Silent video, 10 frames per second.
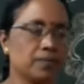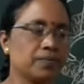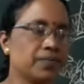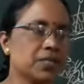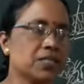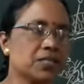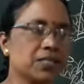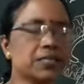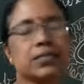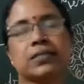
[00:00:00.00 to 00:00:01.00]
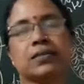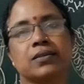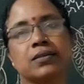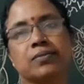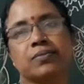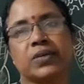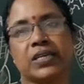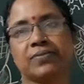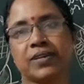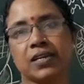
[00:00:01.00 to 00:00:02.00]
first is
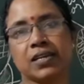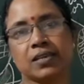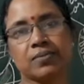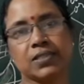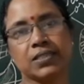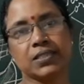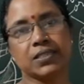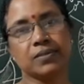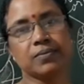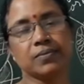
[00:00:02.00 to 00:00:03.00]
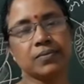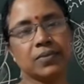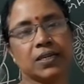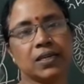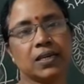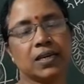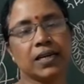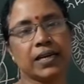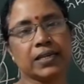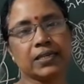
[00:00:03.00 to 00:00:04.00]
peripheral nervous system
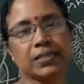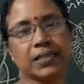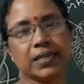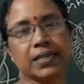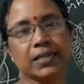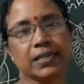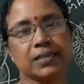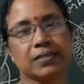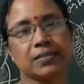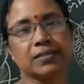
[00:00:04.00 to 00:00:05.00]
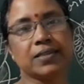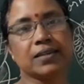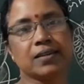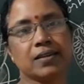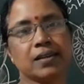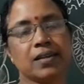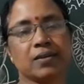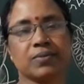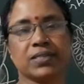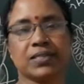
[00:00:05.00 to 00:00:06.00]
and second is central
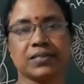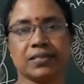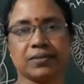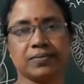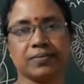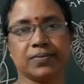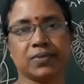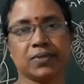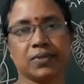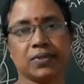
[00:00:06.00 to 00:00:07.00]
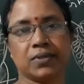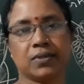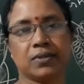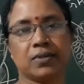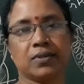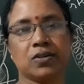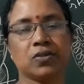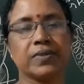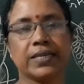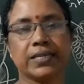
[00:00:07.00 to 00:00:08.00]
nervous system, or
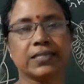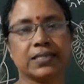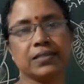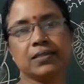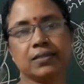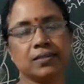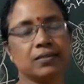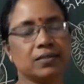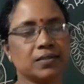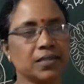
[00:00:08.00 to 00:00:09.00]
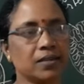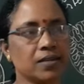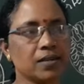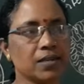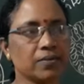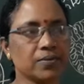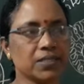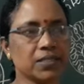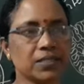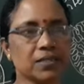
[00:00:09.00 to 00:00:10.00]
we can say central nervous
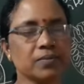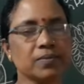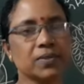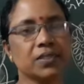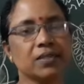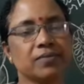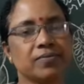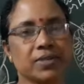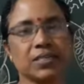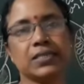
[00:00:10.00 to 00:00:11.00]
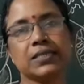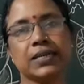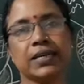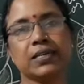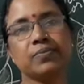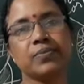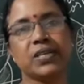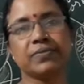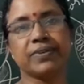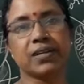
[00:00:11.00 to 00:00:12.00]
system first and
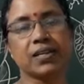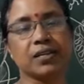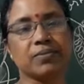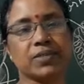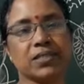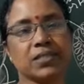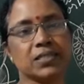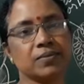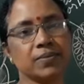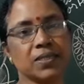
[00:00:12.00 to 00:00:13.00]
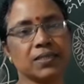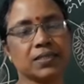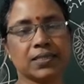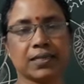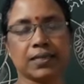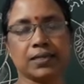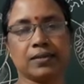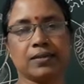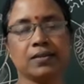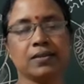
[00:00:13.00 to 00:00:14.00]
peripheral nervous system second.
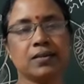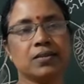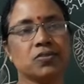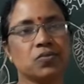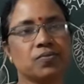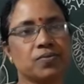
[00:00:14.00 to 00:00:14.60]
So